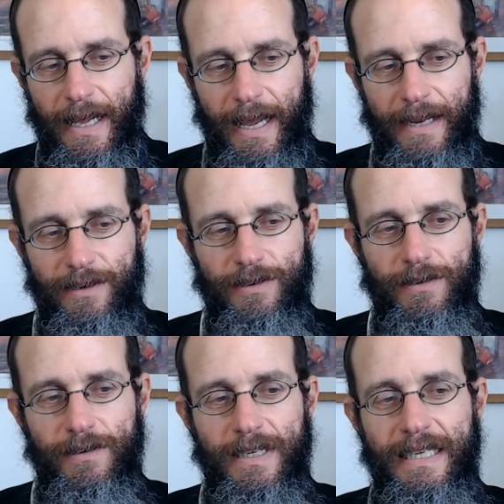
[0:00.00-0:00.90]
and
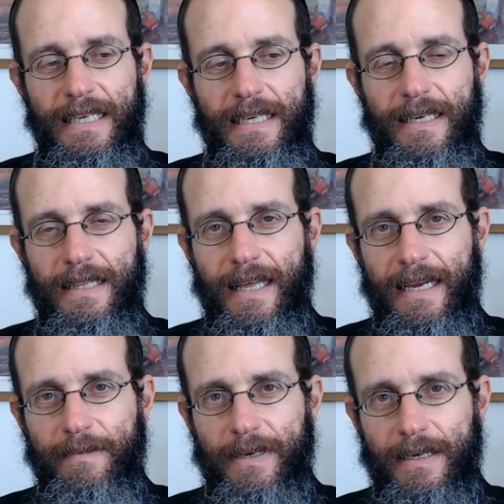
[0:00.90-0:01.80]

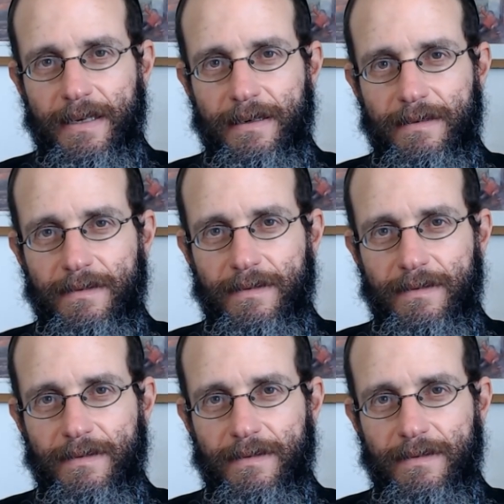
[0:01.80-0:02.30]
reclaiming